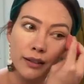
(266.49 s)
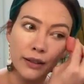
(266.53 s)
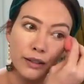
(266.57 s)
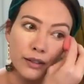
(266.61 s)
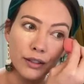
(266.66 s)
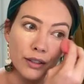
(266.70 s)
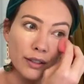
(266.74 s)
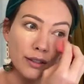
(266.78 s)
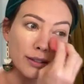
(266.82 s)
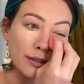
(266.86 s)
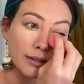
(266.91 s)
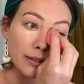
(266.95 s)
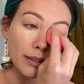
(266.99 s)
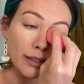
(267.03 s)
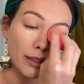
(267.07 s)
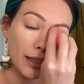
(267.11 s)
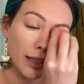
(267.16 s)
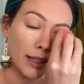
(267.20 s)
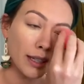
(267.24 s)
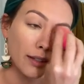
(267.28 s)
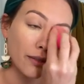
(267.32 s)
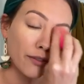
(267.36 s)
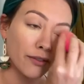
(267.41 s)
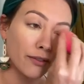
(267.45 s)
and just
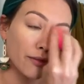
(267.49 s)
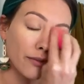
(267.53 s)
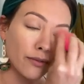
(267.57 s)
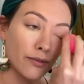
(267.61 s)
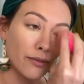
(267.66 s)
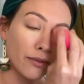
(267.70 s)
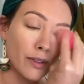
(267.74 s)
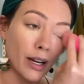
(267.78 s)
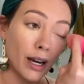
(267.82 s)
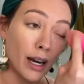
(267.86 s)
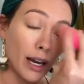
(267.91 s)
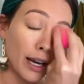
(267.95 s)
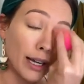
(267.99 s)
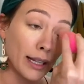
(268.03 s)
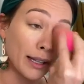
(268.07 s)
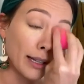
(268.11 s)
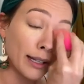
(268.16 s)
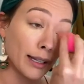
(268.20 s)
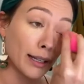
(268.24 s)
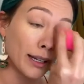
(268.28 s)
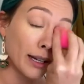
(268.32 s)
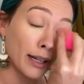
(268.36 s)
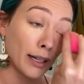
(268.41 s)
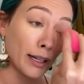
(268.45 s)
kind of
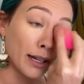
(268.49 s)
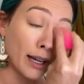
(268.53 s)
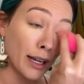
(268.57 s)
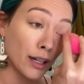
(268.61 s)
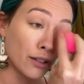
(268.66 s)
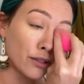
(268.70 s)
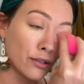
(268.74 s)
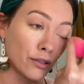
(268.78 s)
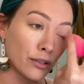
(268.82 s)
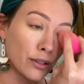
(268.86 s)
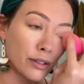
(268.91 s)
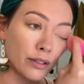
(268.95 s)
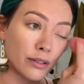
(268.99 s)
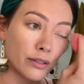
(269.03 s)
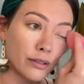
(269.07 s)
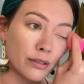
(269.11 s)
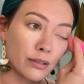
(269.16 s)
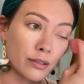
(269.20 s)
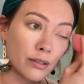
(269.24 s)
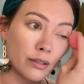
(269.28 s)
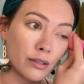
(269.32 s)
highly unnatural.